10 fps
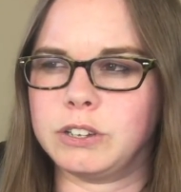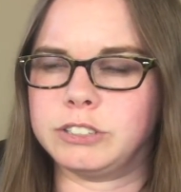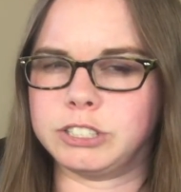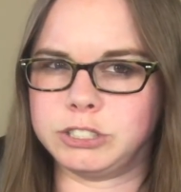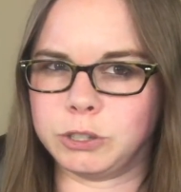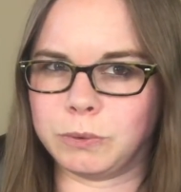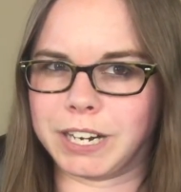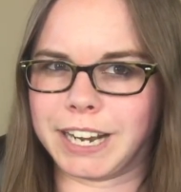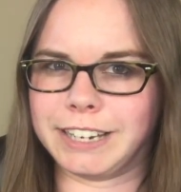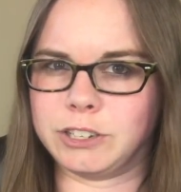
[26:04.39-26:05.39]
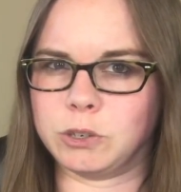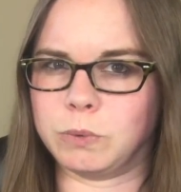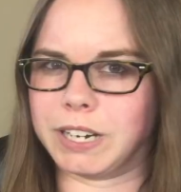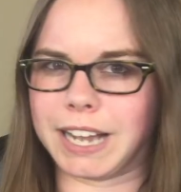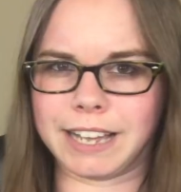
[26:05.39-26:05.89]
to do what I do
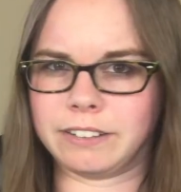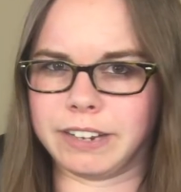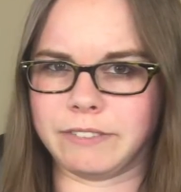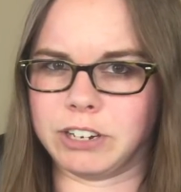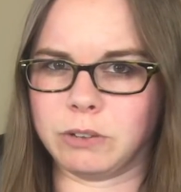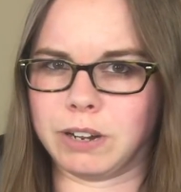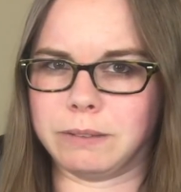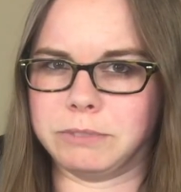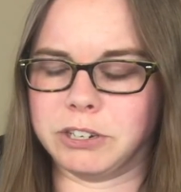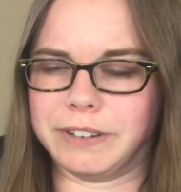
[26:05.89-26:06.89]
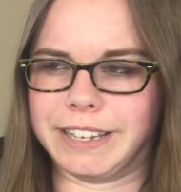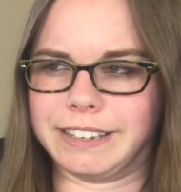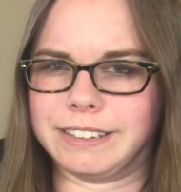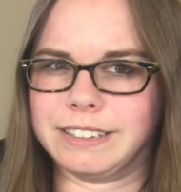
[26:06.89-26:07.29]
when I don't even know what I'm doing?